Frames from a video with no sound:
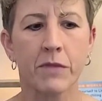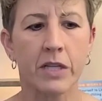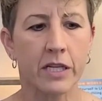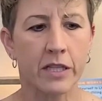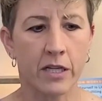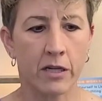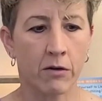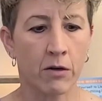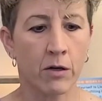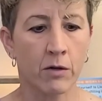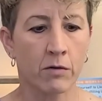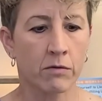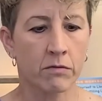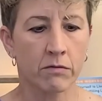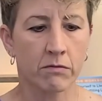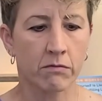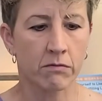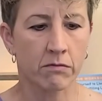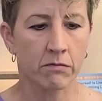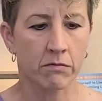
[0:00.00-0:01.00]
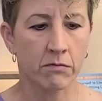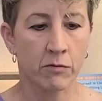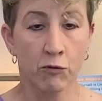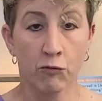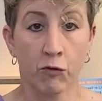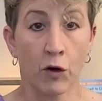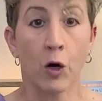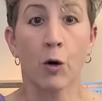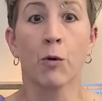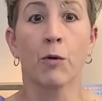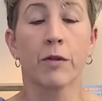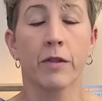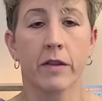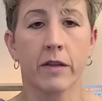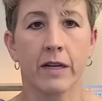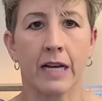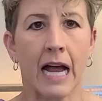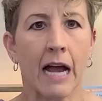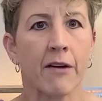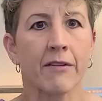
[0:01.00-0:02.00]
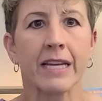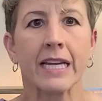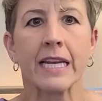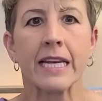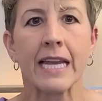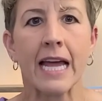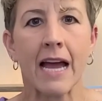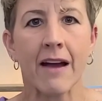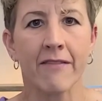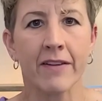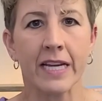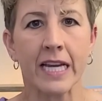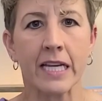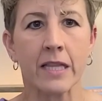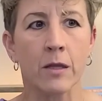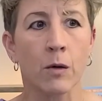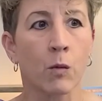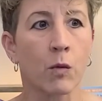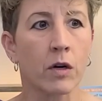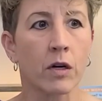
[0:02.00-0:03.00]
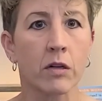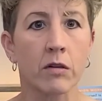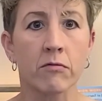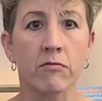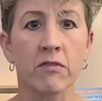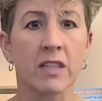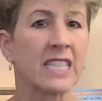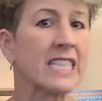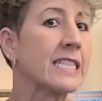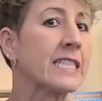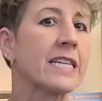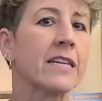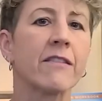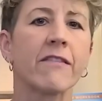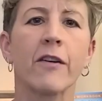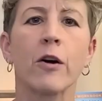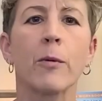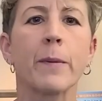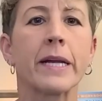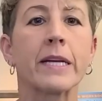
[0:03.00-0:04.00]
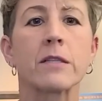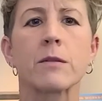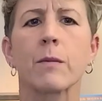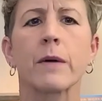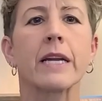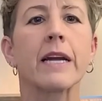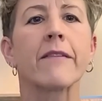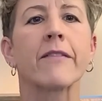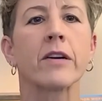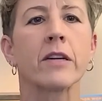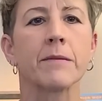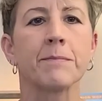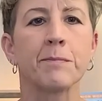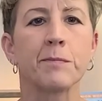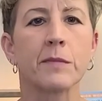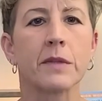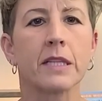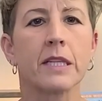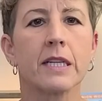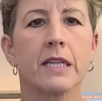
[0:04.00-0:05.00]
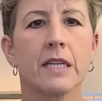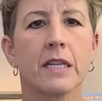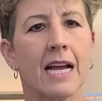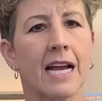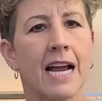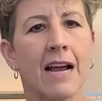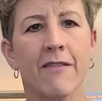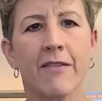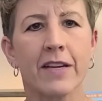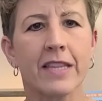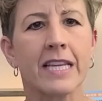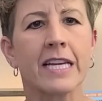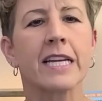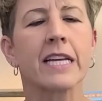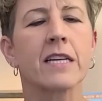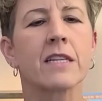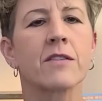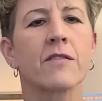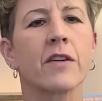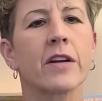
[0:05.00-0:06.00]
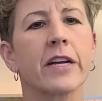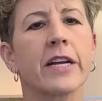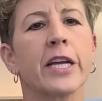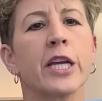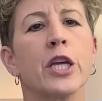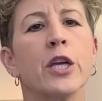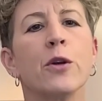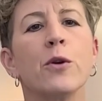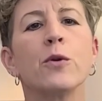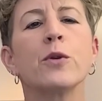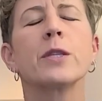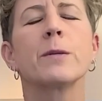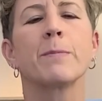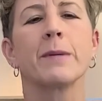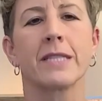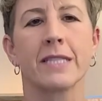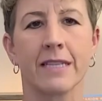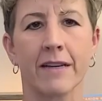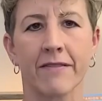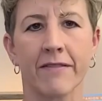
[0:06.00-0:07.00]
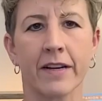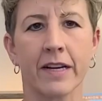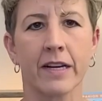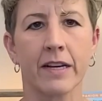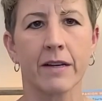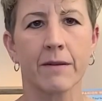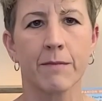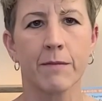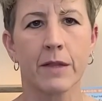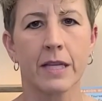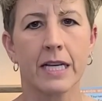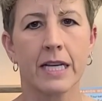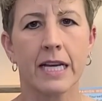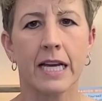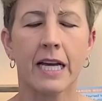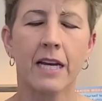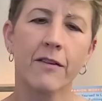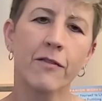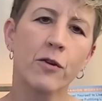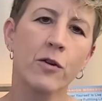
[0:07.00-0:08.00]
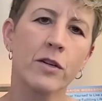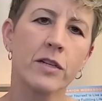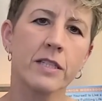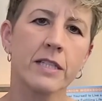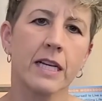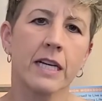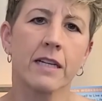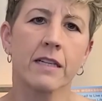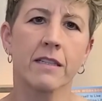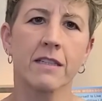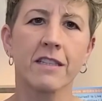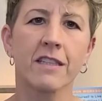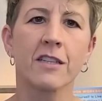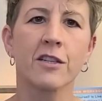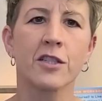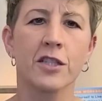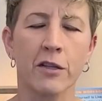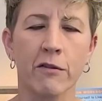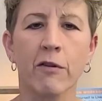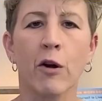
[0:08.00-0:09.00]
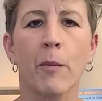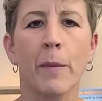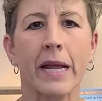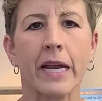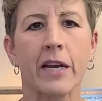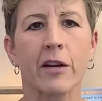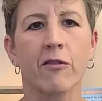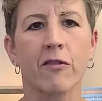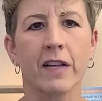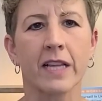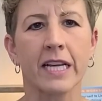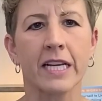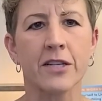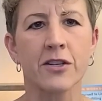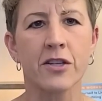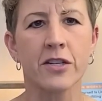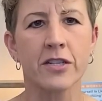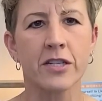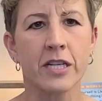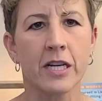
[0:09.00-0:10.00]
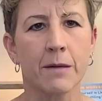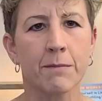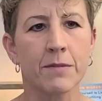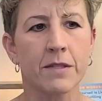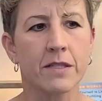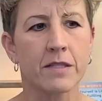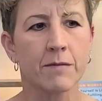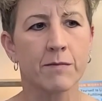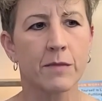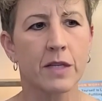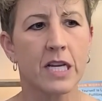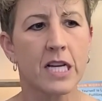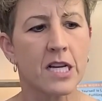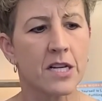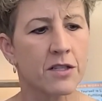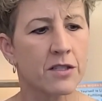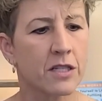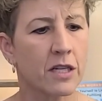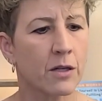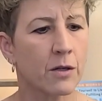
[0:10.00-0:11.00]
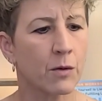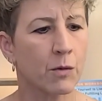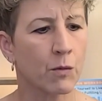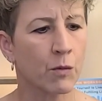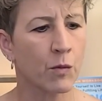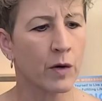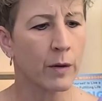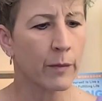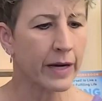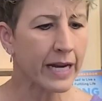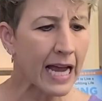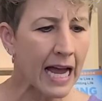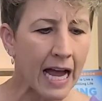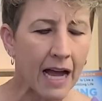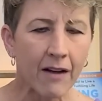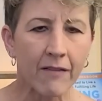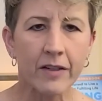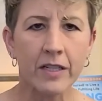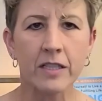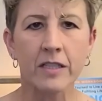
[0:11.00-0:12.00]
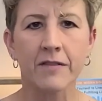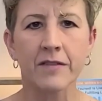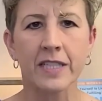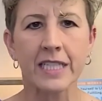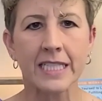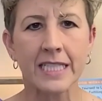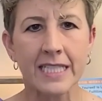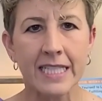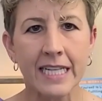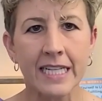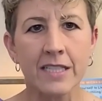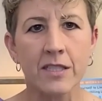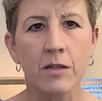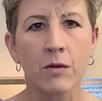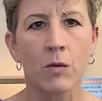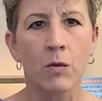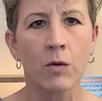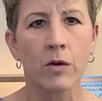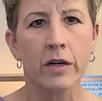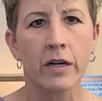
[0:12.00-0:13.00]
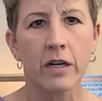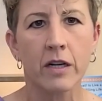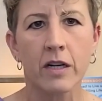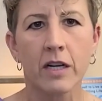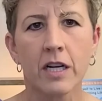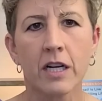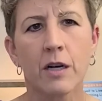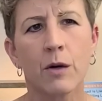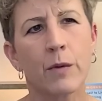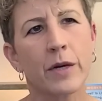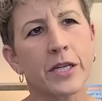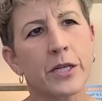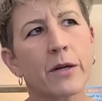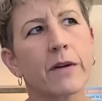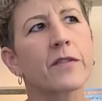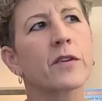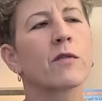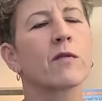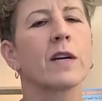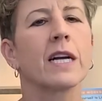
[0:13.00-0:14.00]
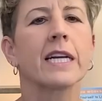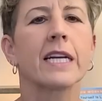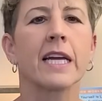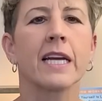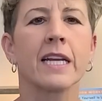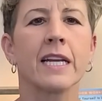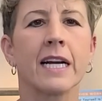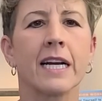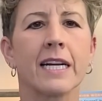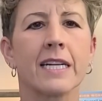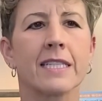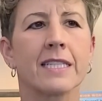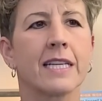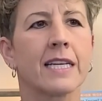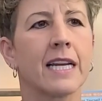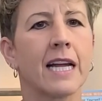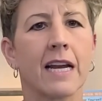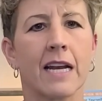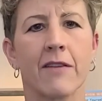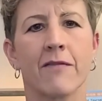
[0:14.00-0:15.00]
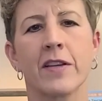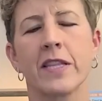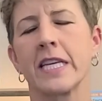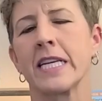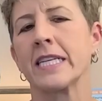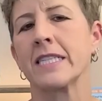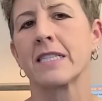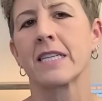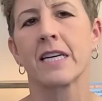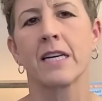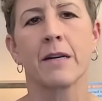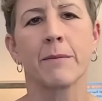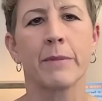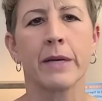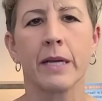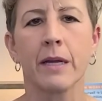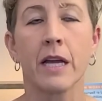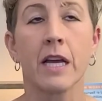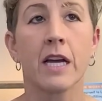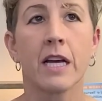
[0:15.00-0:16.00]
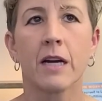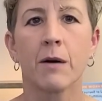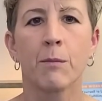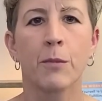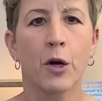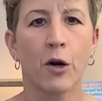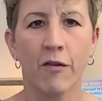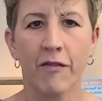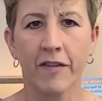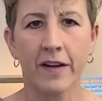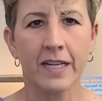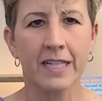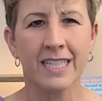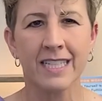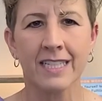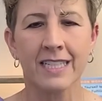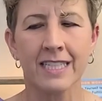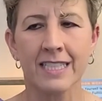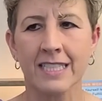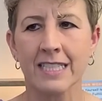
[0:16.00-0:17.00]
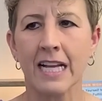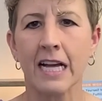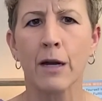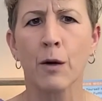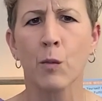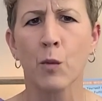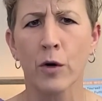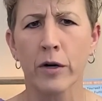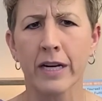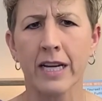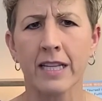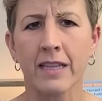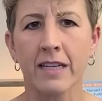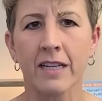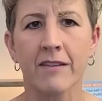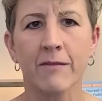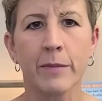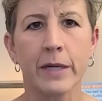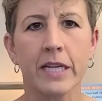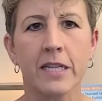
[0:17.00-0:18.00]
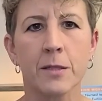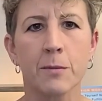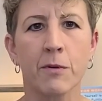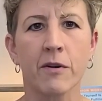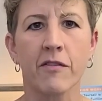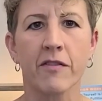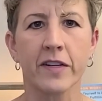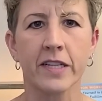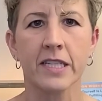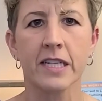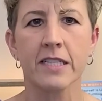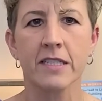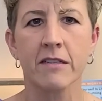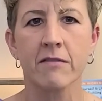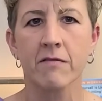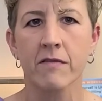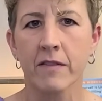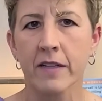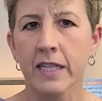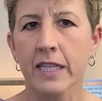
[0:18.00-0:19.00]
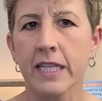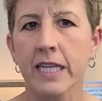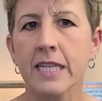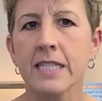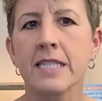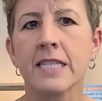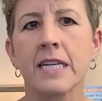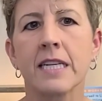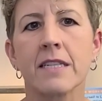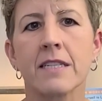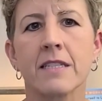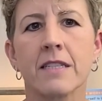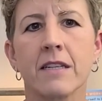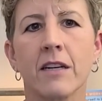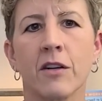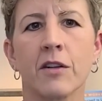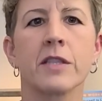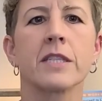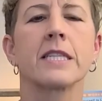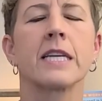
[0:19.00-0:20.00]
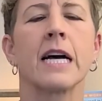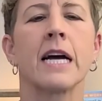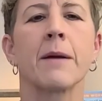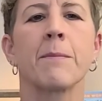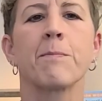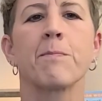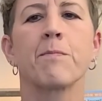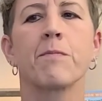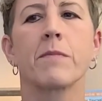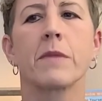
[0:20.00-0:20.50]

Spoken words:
their own growth, how they navigate the world, releasing phobias, whatever. Everything is very you specific. And of course, then there's the romantic relationships. So when we have all of these things in order, we do have to recognize that not everything's going to be perfect. And it's not a word I love because perfect doesn't really exist all the time.